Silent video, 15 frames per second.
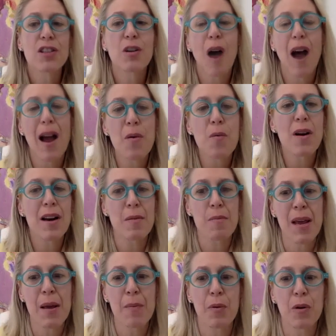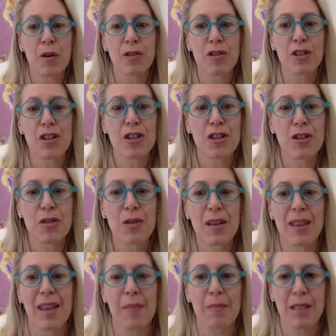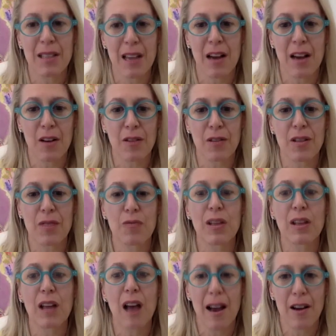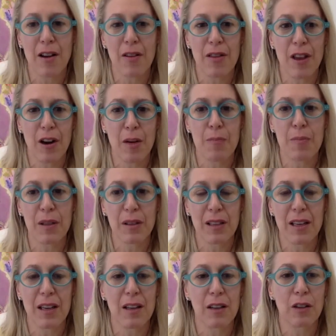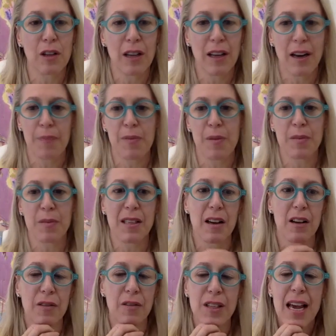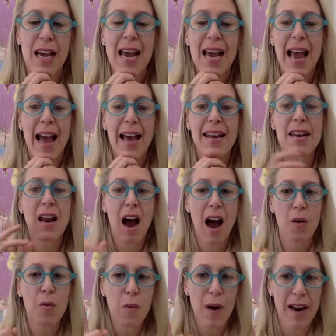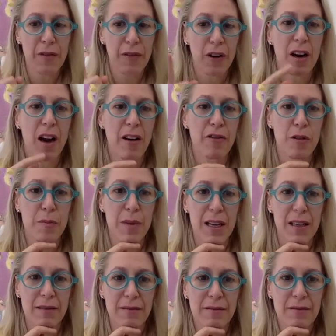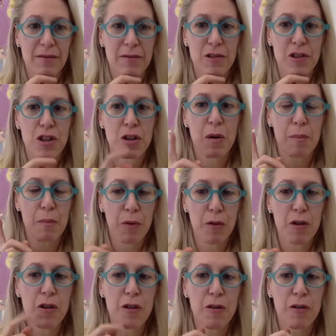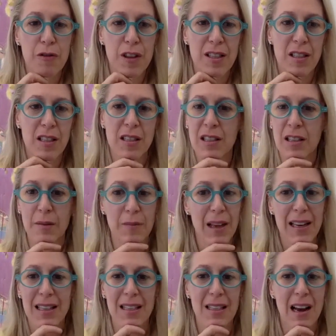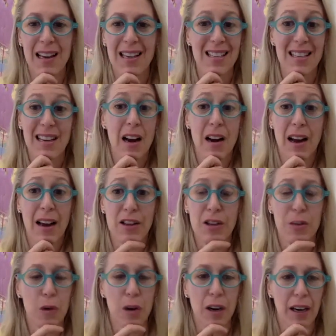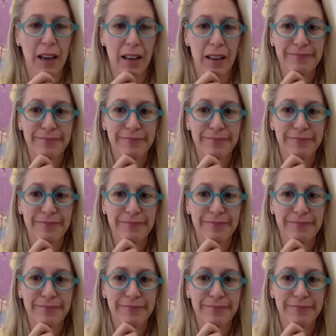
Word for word: So I wanted people to do it themselves, rely on their ability to look it up themselves, and not wait for government to improve the system that's not, it's not actually working.